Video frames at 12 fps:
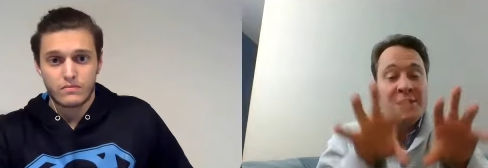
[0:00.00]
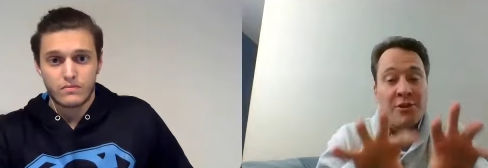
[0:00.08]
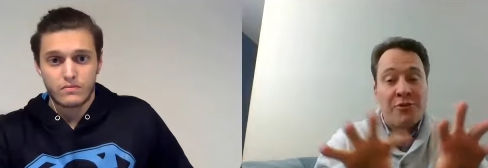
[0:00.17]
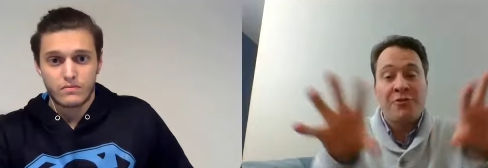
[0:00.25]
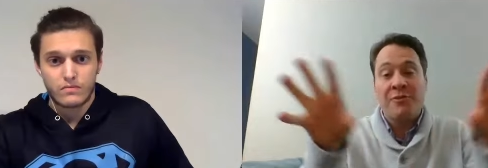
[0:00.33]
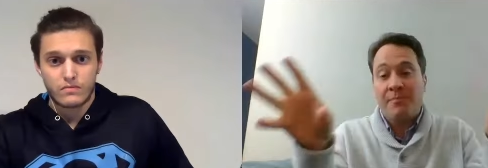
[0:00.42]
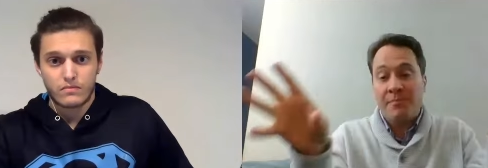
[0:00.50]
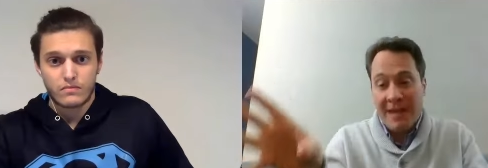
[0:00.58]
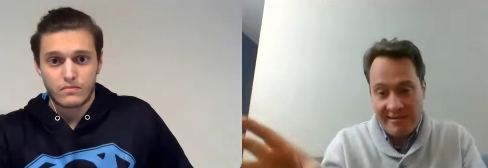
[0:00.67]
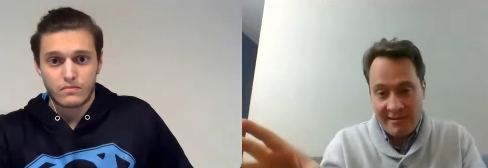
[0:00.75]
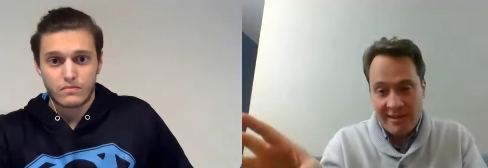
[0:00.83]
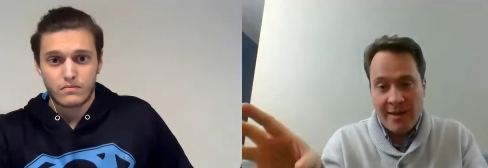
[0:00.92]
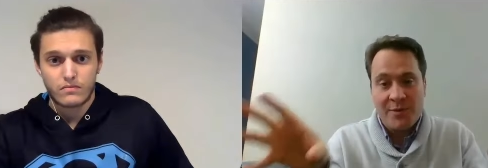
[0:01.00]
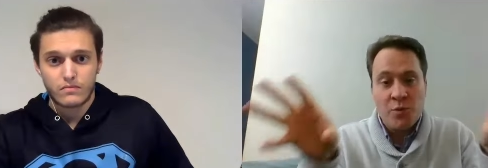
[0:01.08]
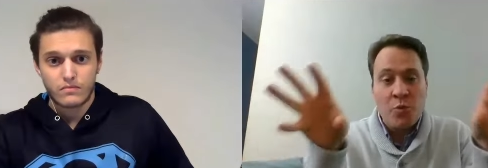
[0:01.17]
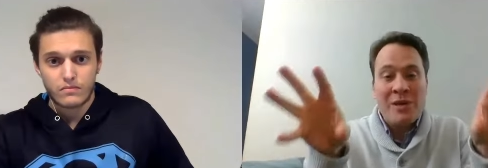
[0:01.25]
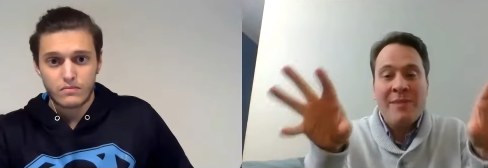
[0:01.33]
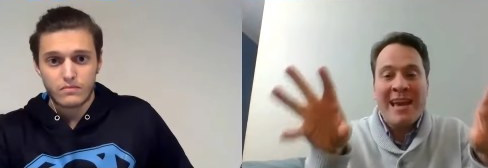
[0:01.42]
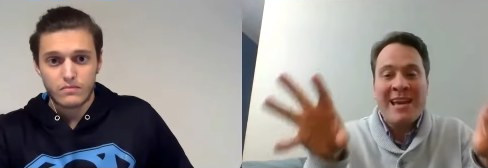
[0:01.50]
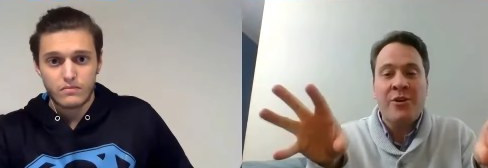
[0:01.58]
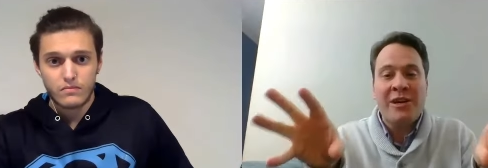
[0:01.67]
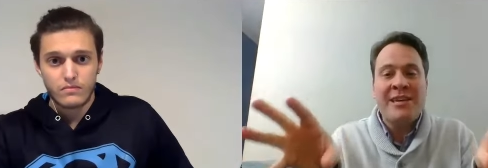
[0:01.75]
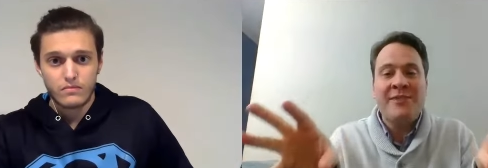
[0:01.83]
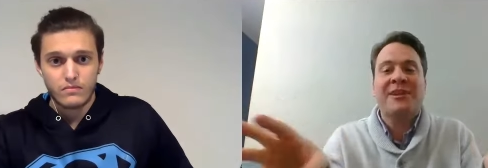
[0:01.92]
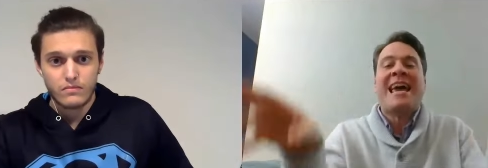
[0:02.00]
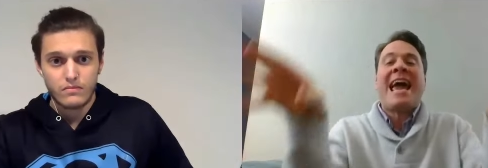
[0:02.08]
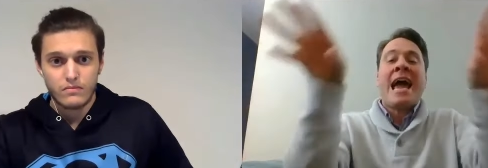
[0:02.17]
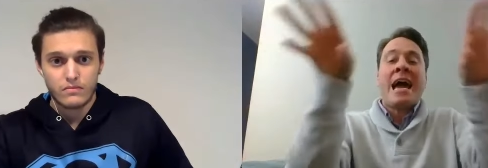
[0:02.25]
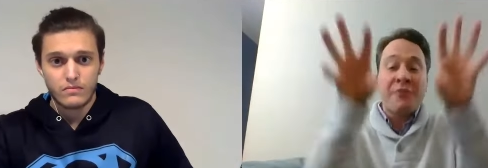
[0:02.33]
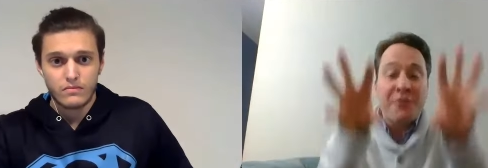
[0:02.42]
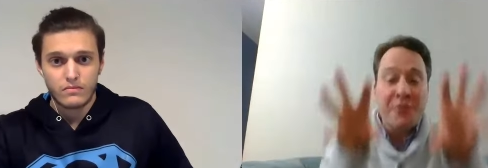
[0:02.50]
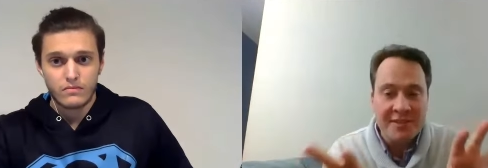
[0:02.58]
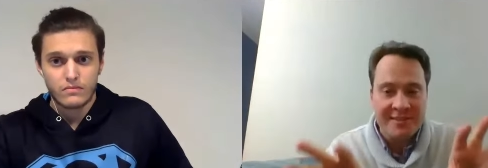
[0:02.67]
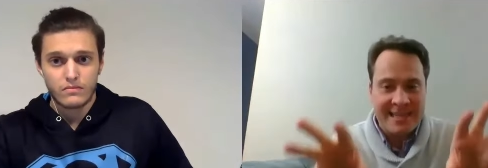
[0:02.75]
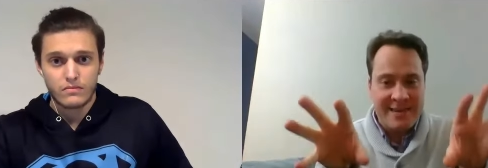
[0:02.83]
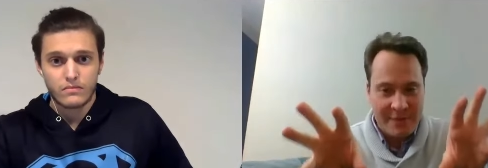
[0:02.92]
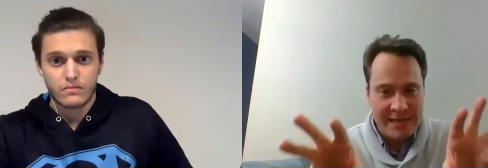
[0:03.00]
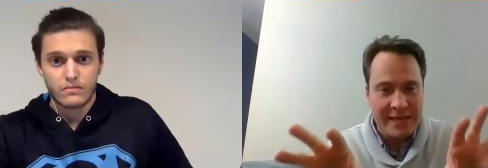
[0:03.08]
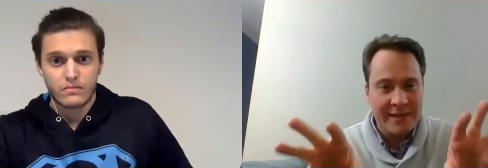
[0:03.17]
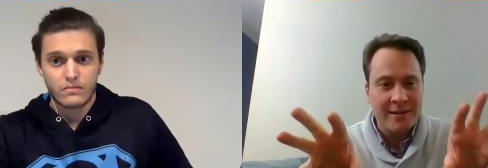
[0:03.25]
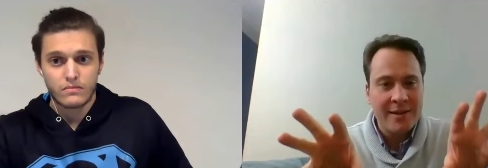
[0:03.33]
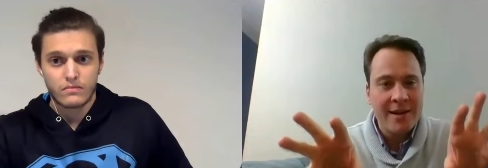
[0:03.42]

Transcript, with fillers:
Speaker 1: different paradigms, we may not even have the same meaning.